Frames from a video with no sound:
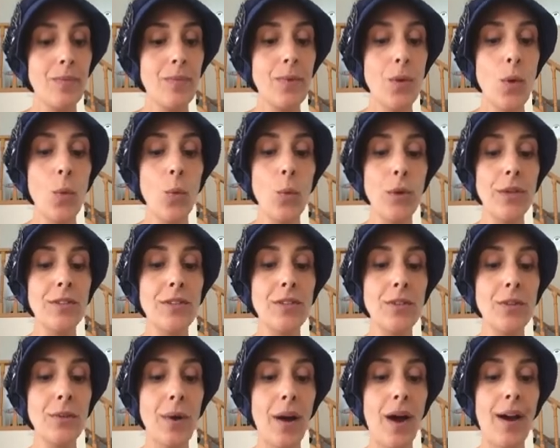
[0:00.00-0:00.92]

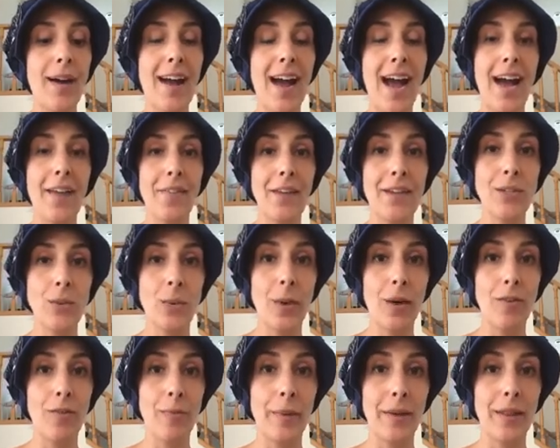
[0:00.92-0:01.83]
Once you are at that
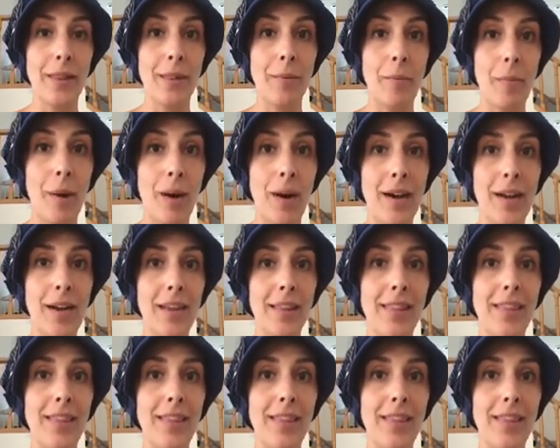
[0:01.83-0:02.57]
12-month mark,